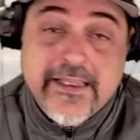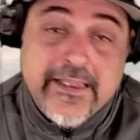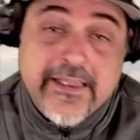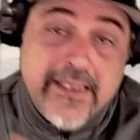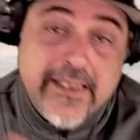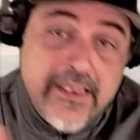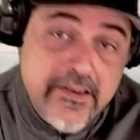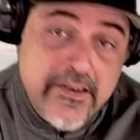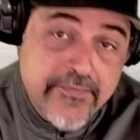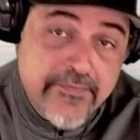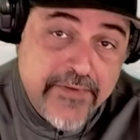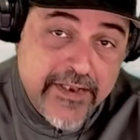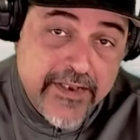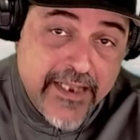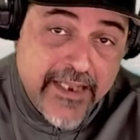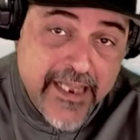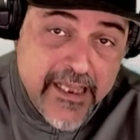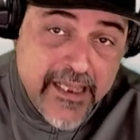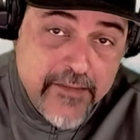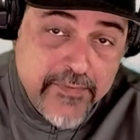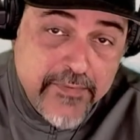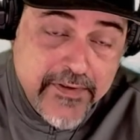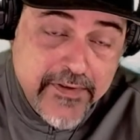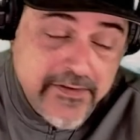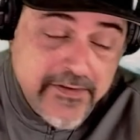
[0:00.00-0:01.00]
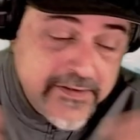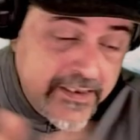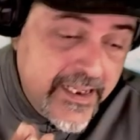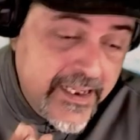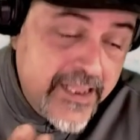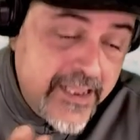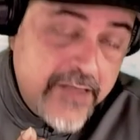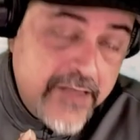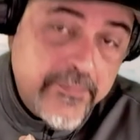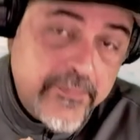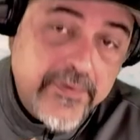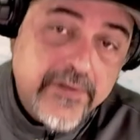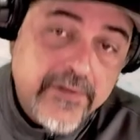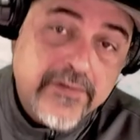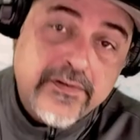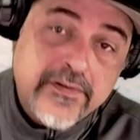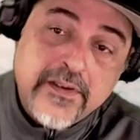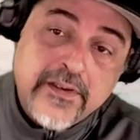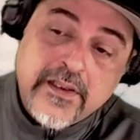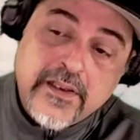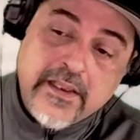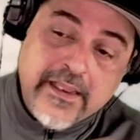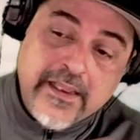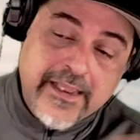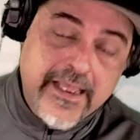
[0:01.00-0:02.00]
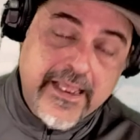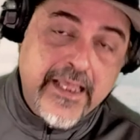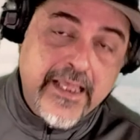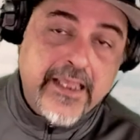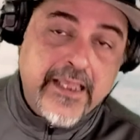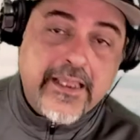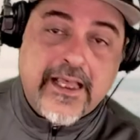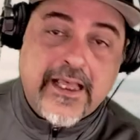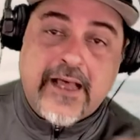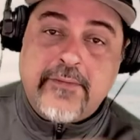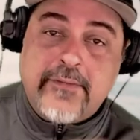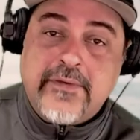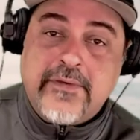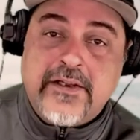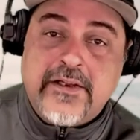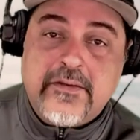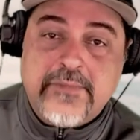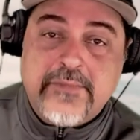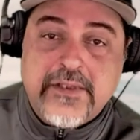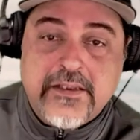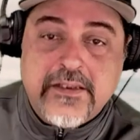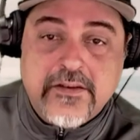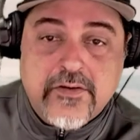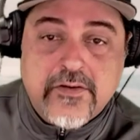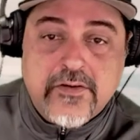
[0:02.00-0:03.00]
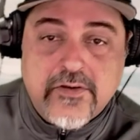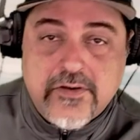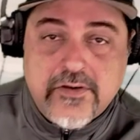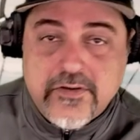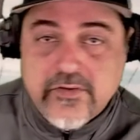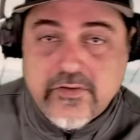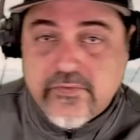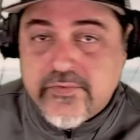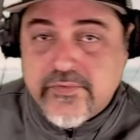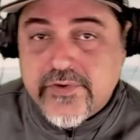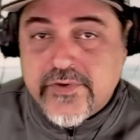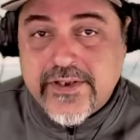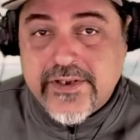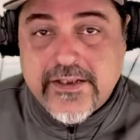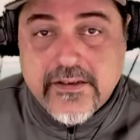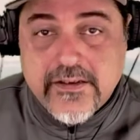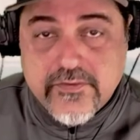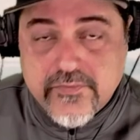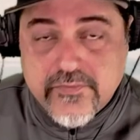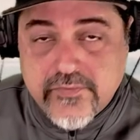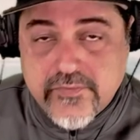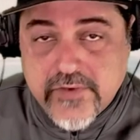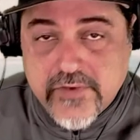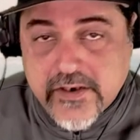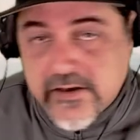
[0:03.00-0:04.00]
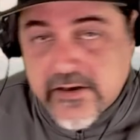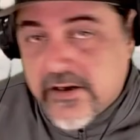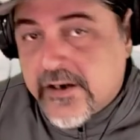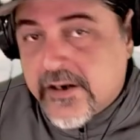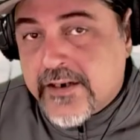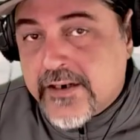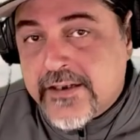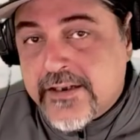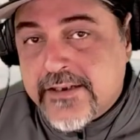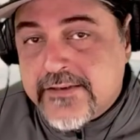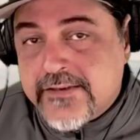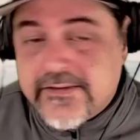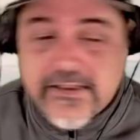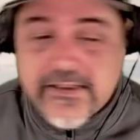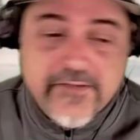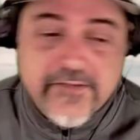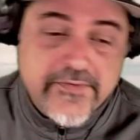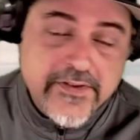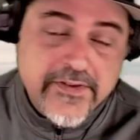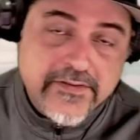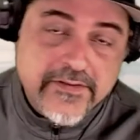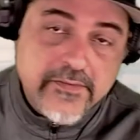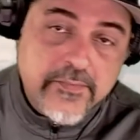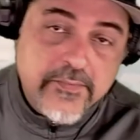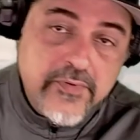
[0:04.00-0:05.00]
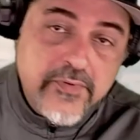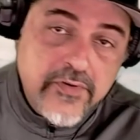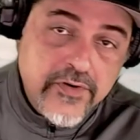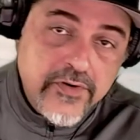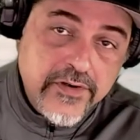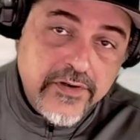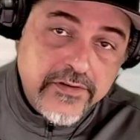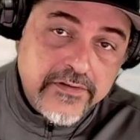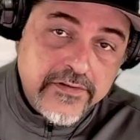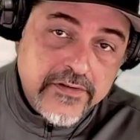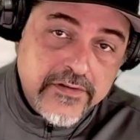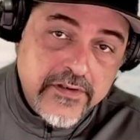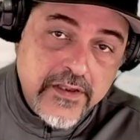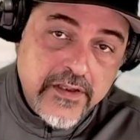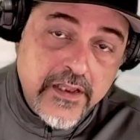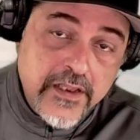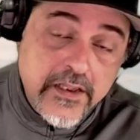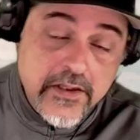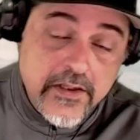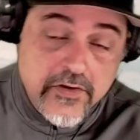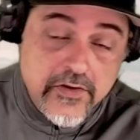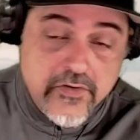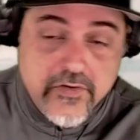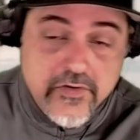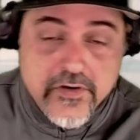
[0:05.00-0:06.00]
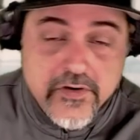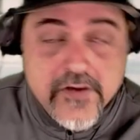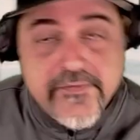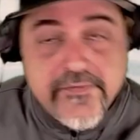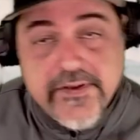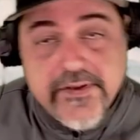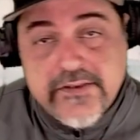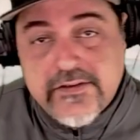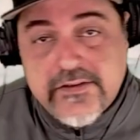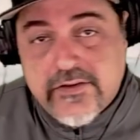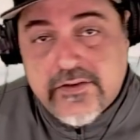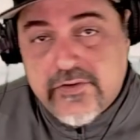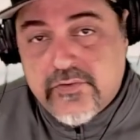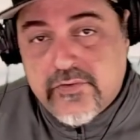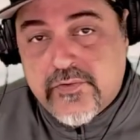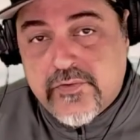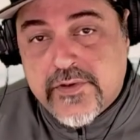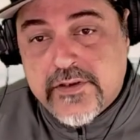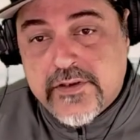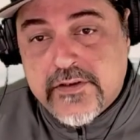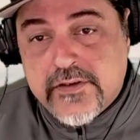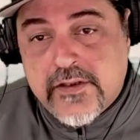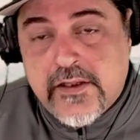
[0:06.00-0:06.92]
If it happens, it happens. Hey, I'm gonna be all over it, regardless if it's a port or if it's a new one.